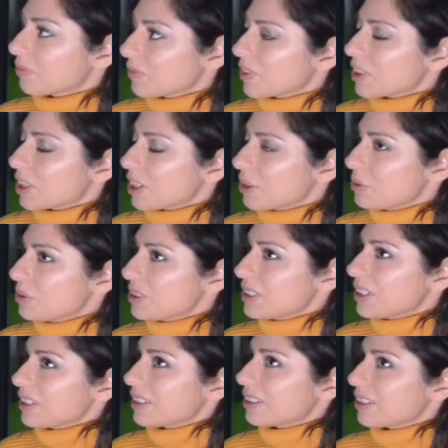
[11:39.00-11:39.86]
There
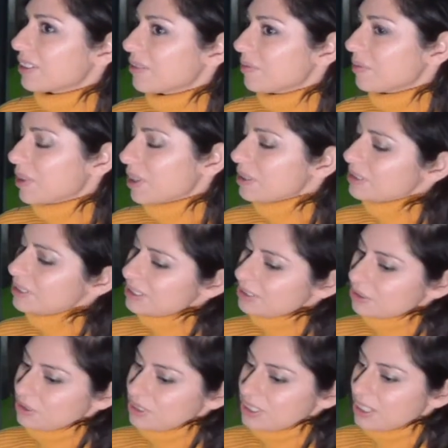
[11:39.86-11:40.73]
was
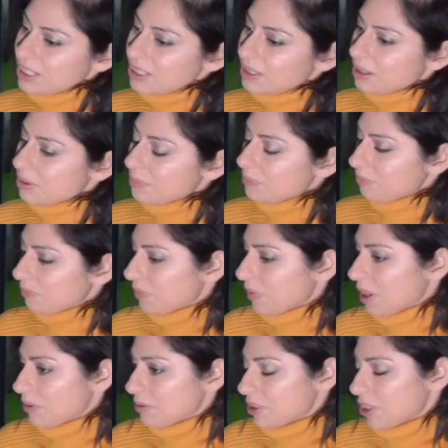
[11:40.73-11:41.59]
so today
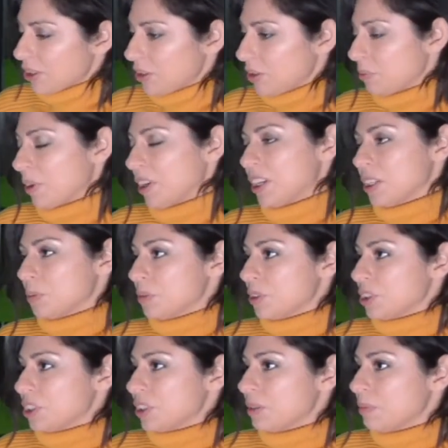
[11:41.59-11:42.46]
I was talking with my
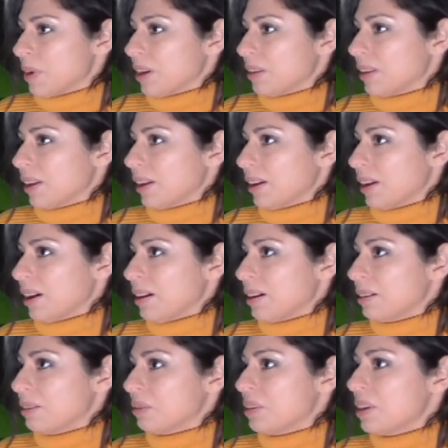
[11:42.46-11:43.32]
husband just about like
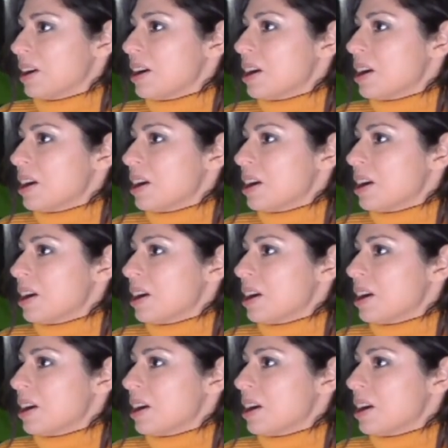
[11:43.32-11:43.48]
how